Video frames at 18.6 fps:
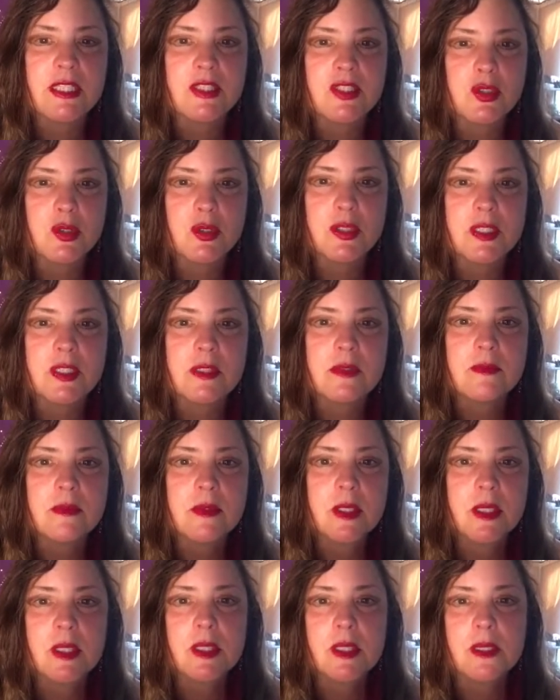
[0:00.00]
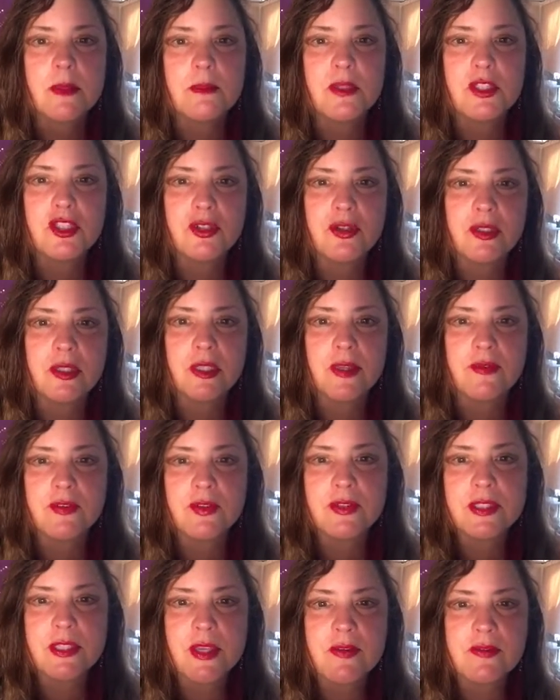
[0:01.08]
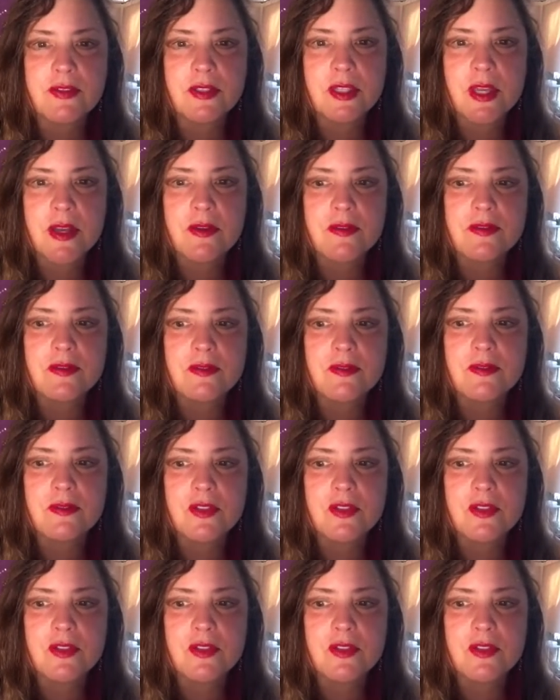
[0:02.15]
it's good. Be sure to love yourself enough